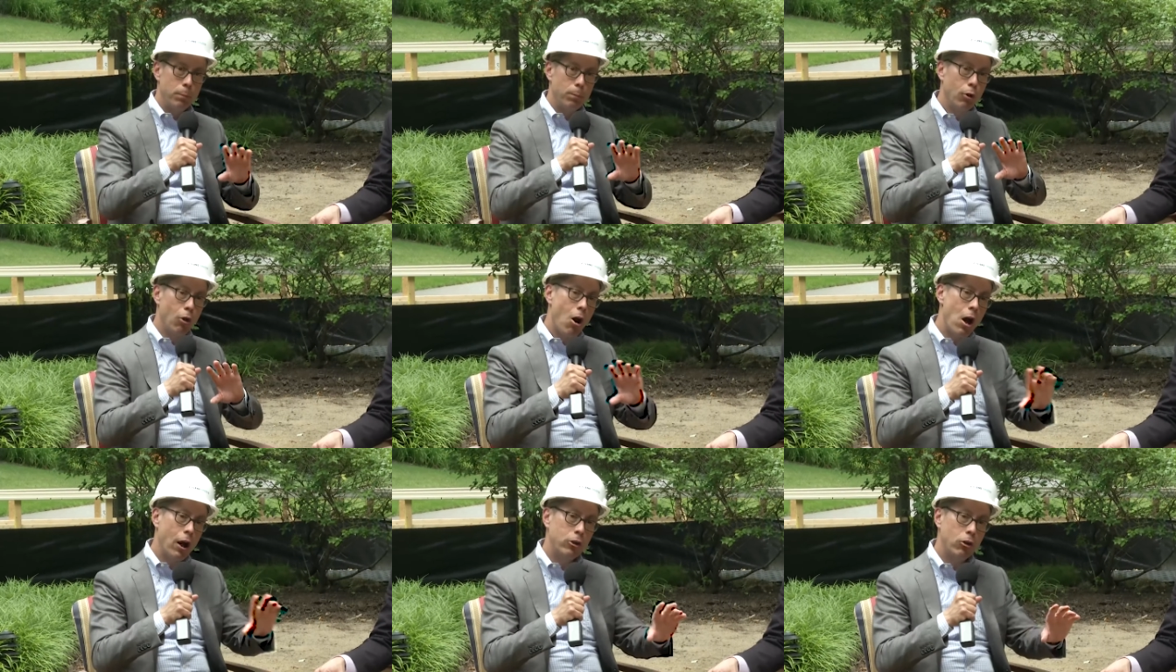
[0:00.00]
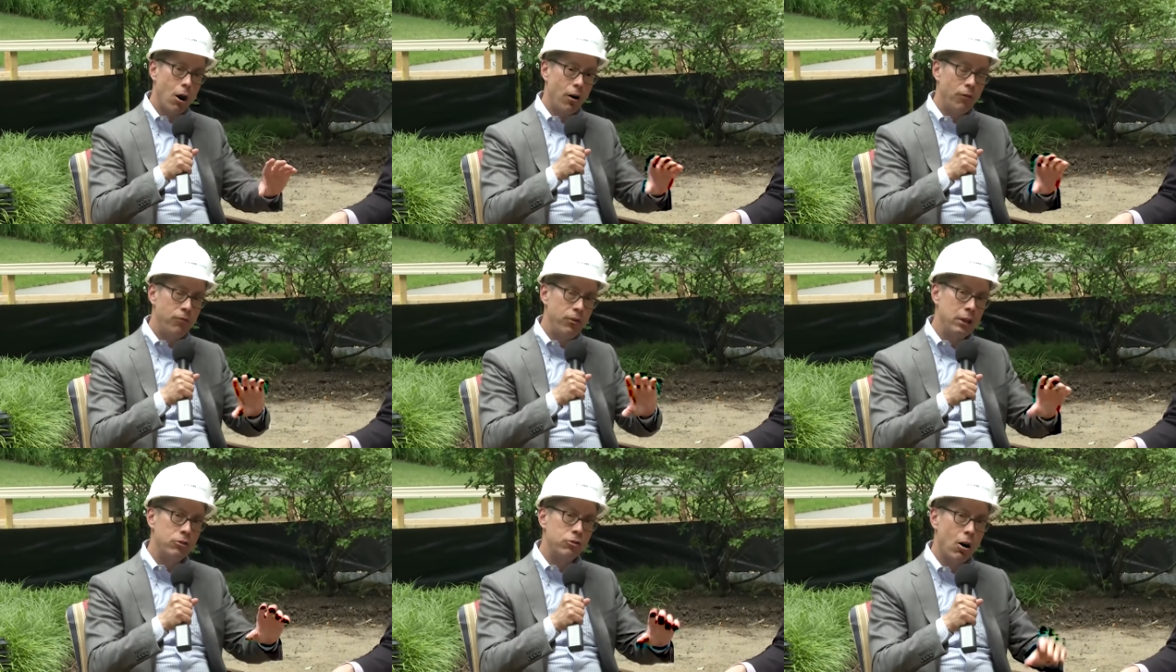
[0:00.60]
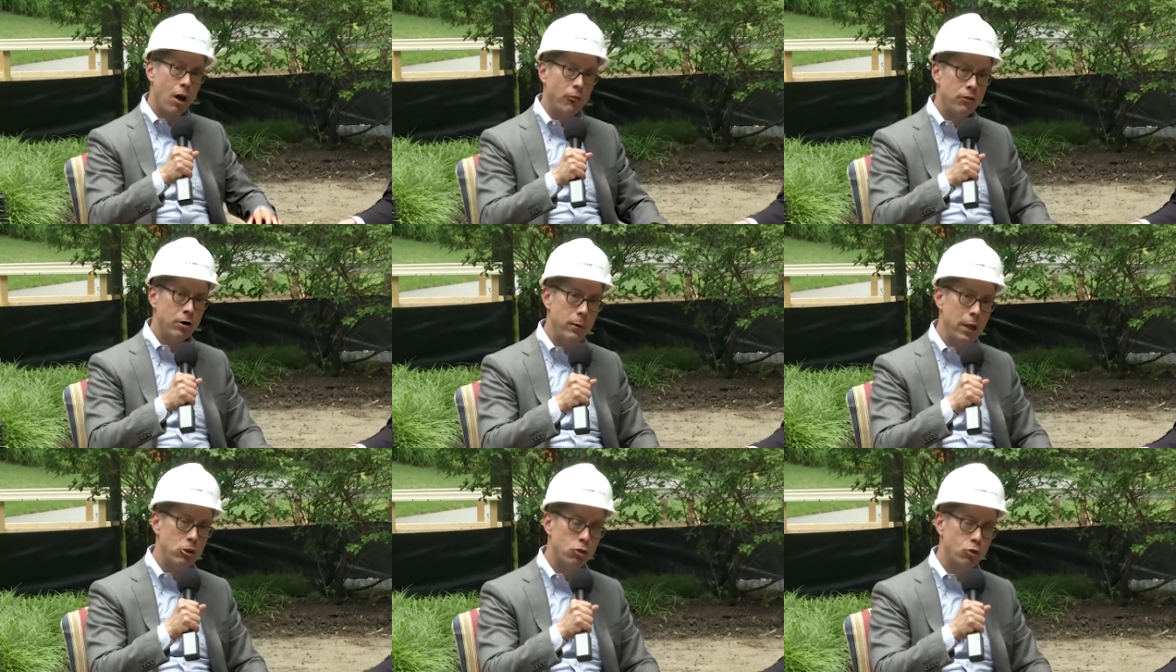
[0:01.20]
blocked off, fenced off to
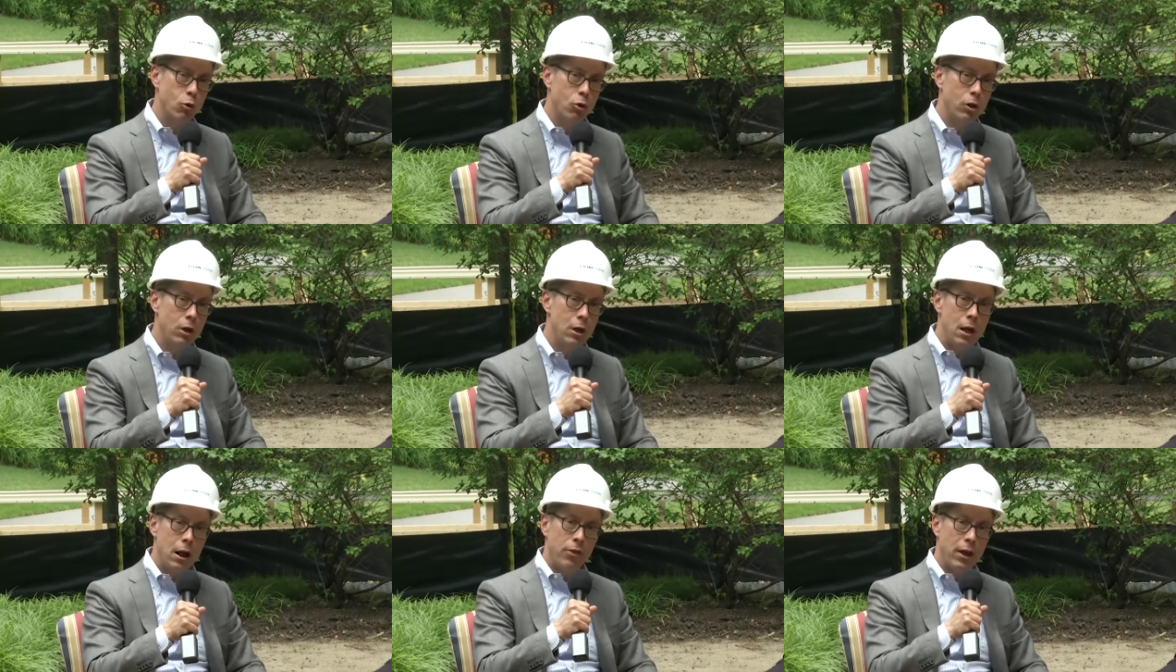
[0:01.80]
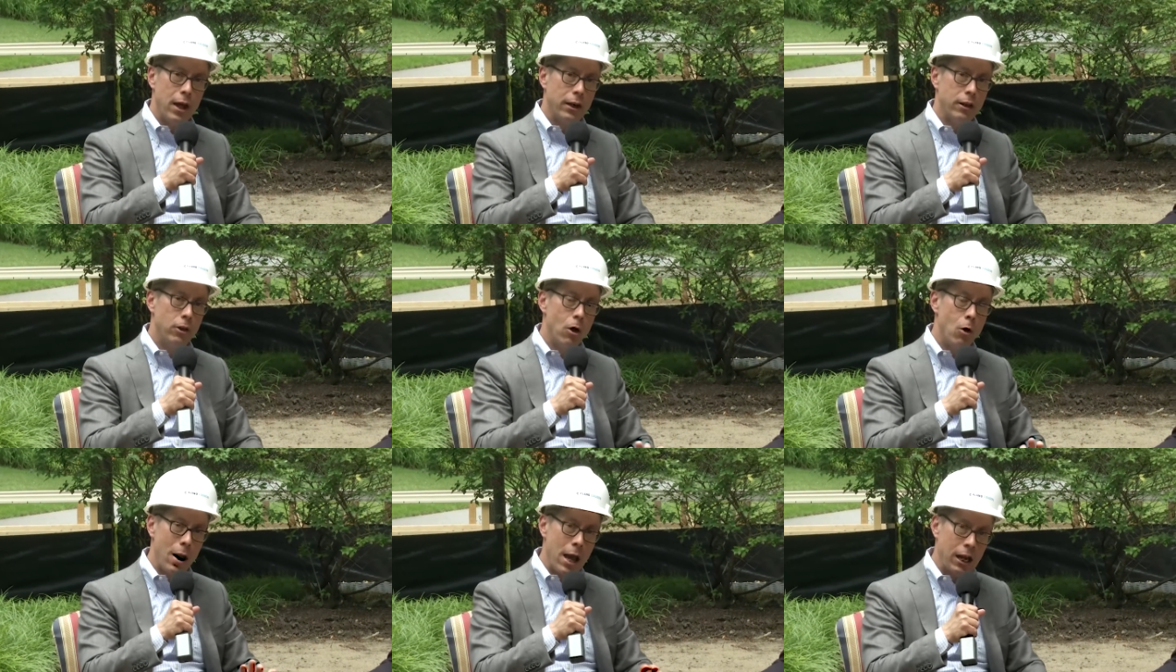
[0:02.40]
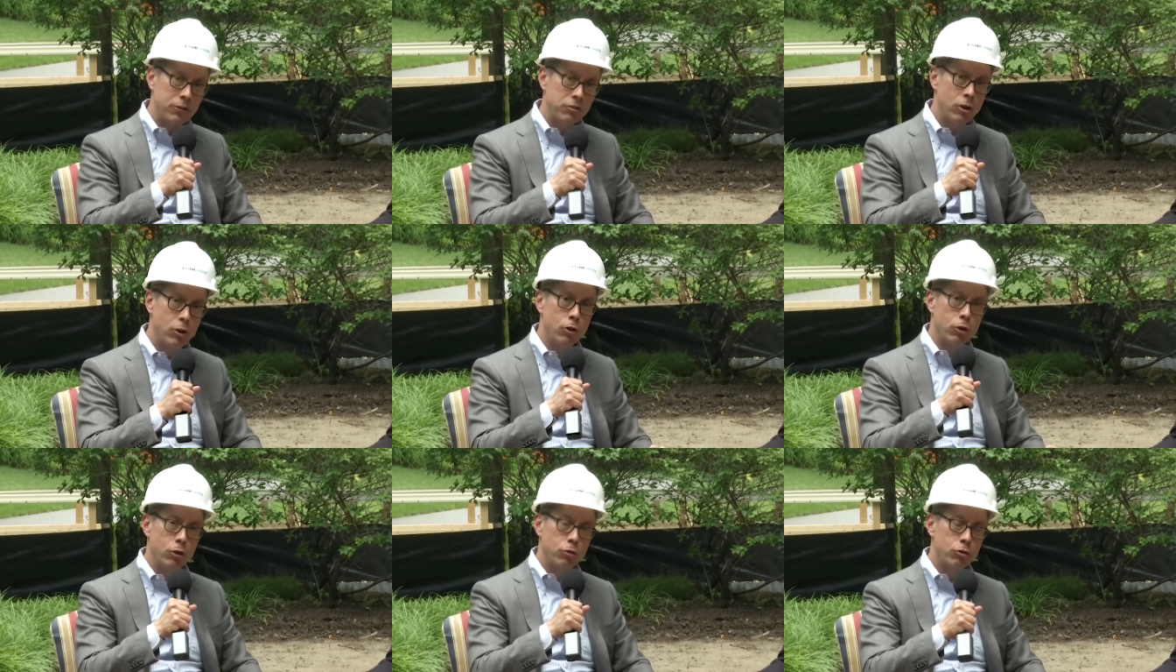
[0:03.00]
make sure that no
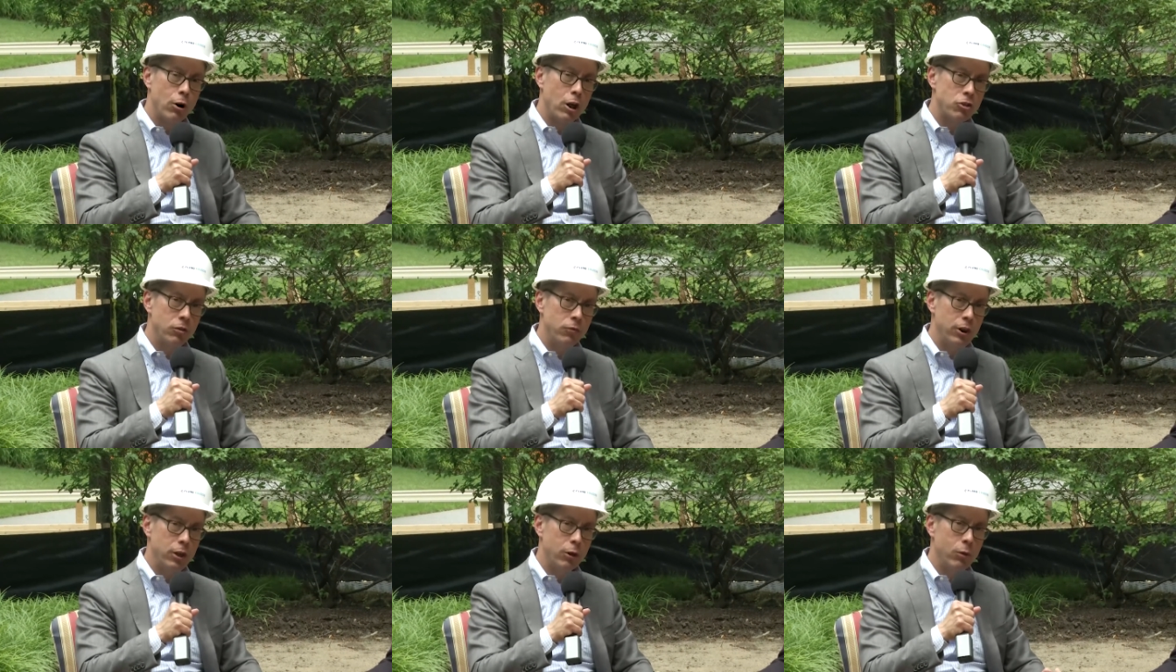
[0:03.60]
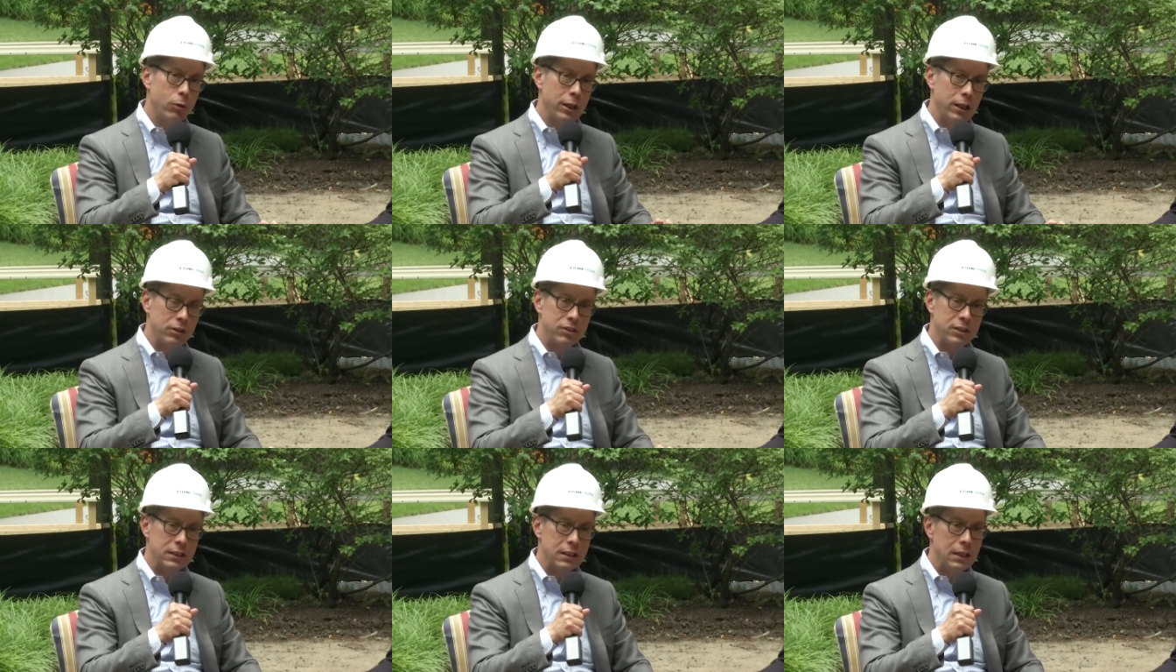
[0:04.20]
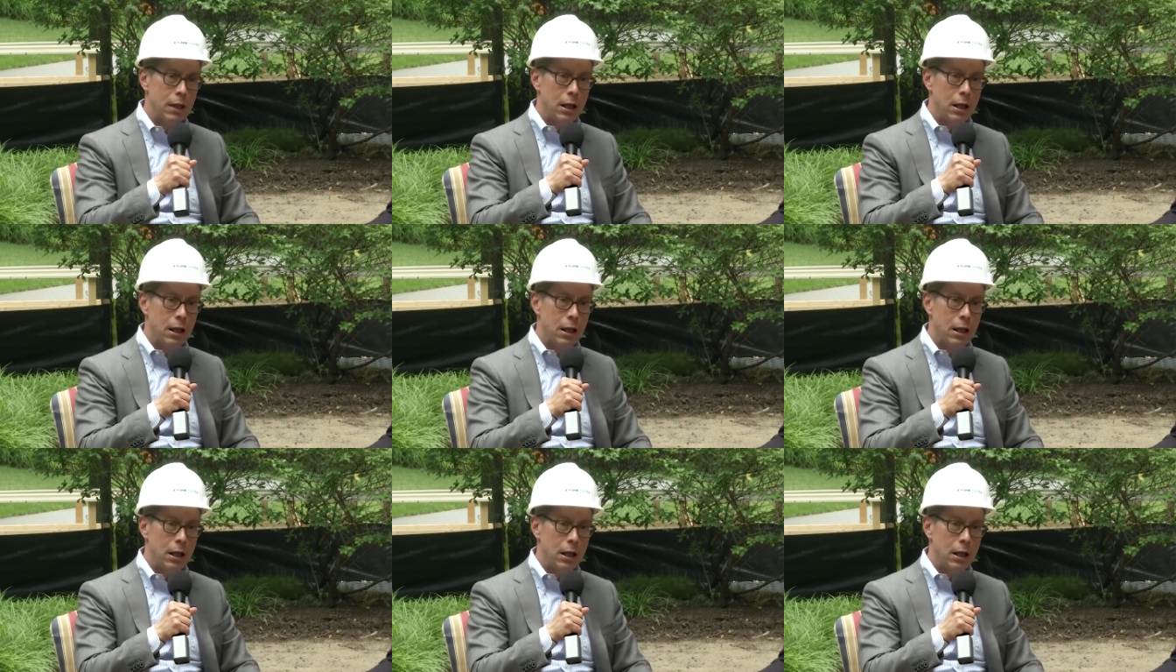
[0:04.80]
accident or construction vehicle hits it.